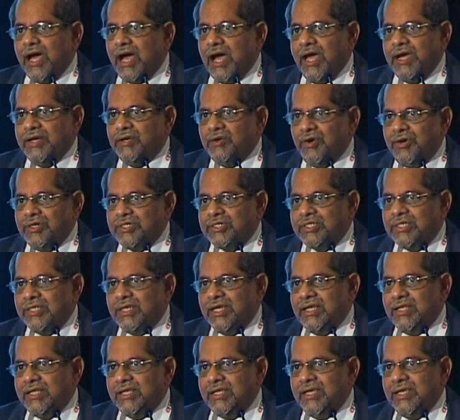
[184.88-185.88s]
I don't
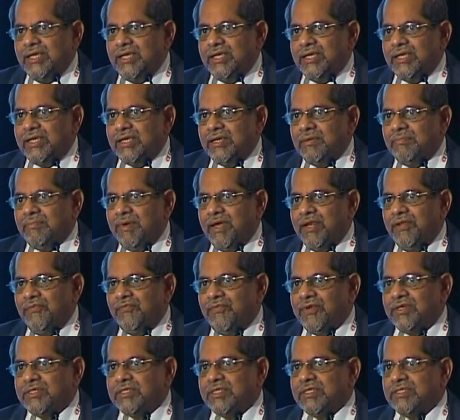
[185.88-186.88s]
see any
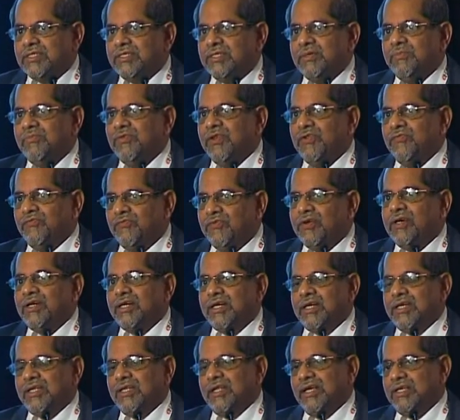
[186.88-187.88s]
benefit system will
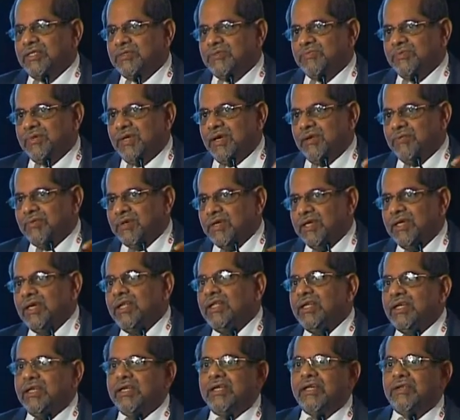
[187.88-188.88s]
work unless we have
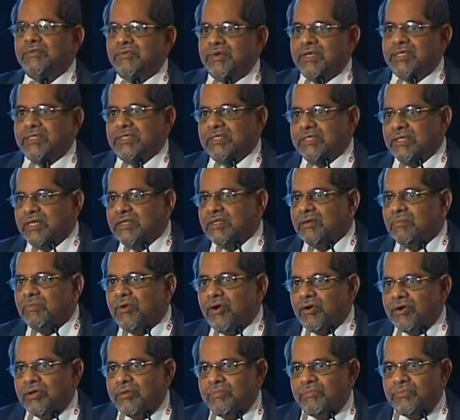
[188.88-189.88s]
real intervention at the
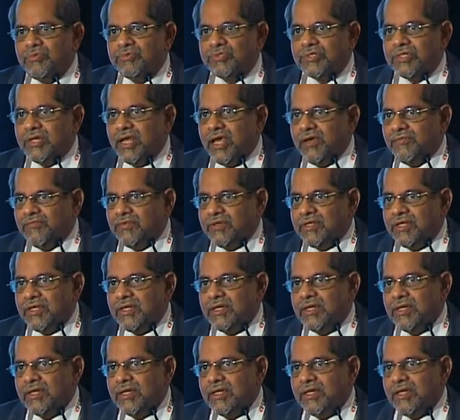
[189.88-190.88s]
bottommost level,
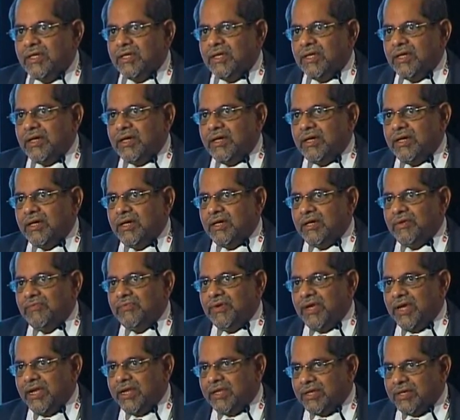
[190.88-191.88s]

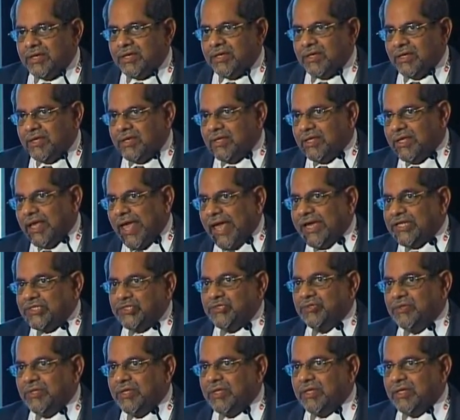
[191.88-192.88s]
where the
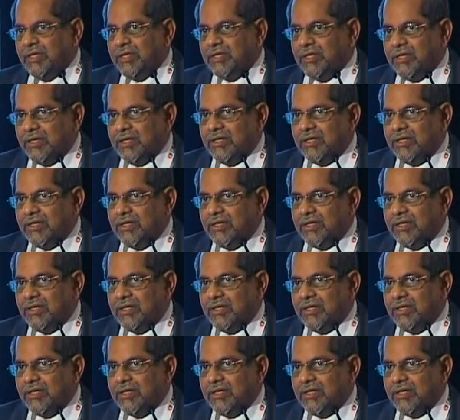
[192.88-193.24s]
actual,